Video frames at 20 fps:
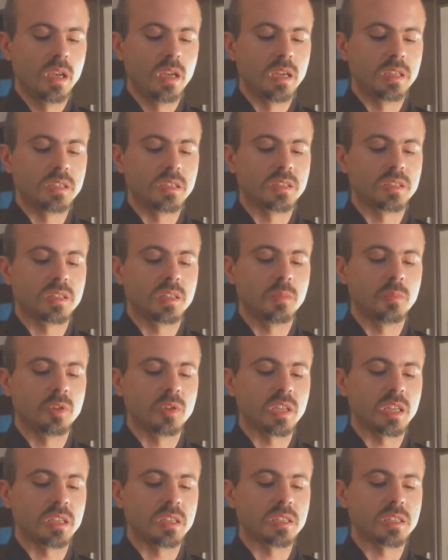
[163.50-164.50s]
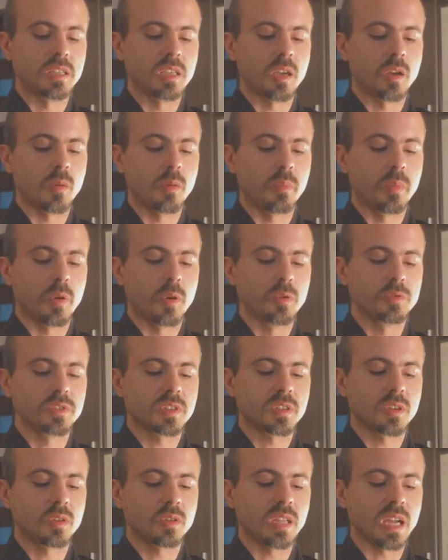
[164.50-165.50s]
It is simultaneously
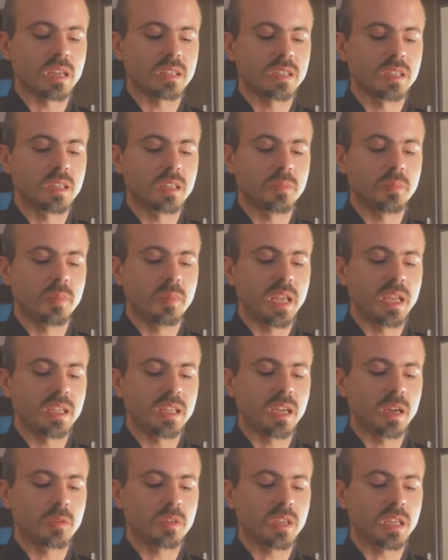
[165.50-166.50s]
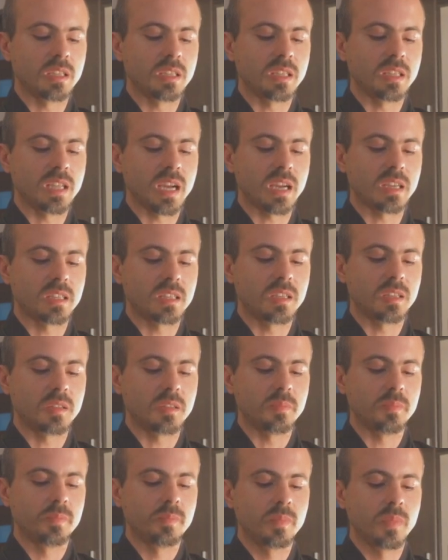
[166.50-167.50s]
composed, conducted, played out and enacted.
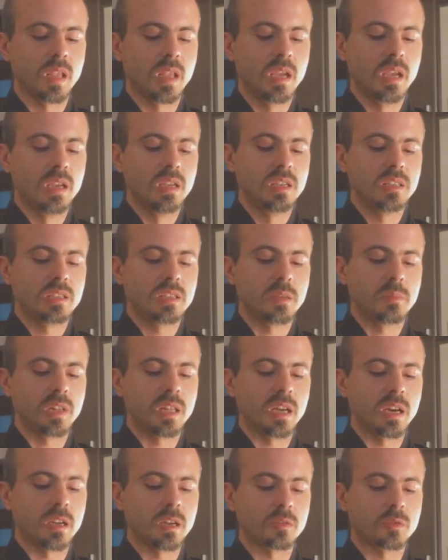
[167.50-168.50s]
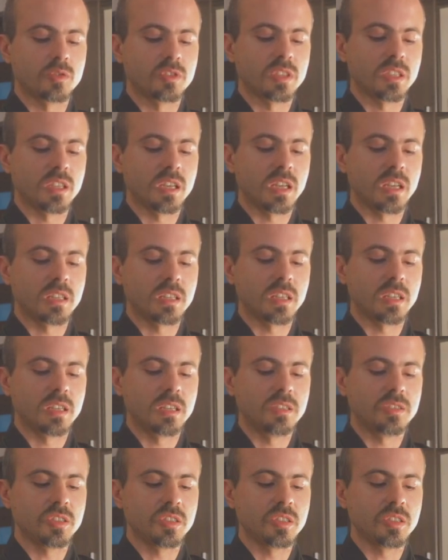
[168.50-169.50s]
Similar to generating
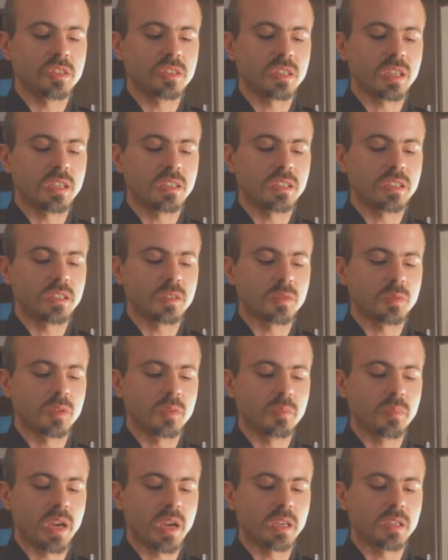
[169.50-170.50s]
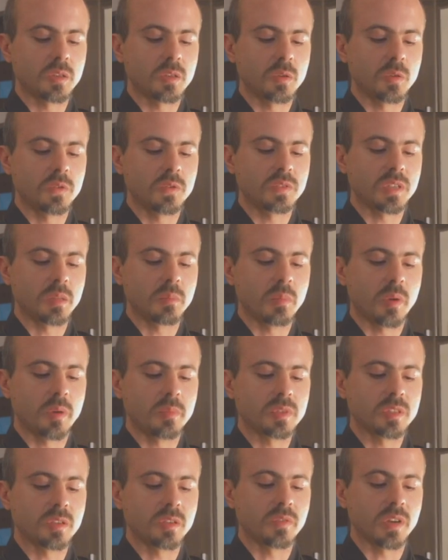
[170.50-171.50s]
ingenious ideas with breakthroughs and
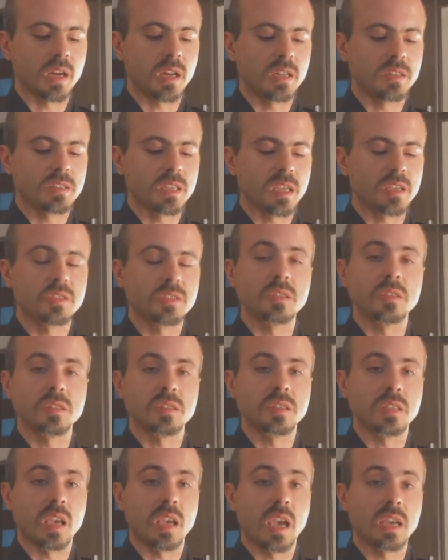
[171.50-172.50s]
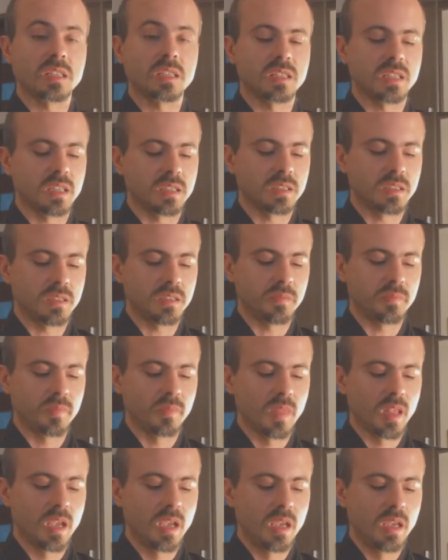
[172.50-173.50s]
moments of realizations, ecstasy.
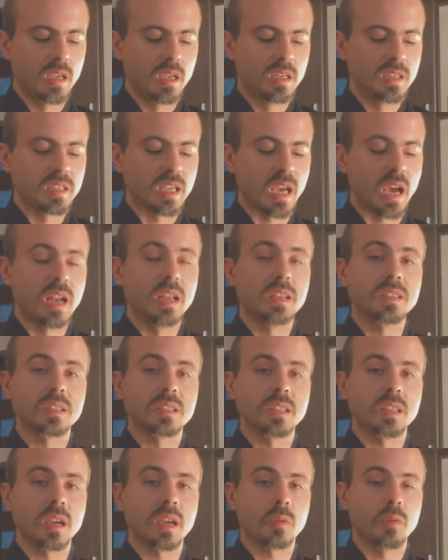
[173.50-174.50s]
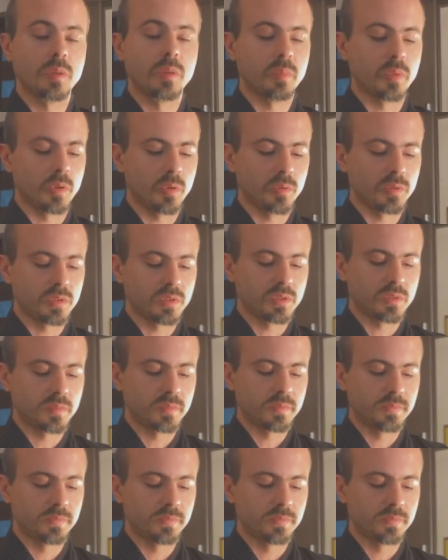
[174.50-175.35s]
Silence and equipoise.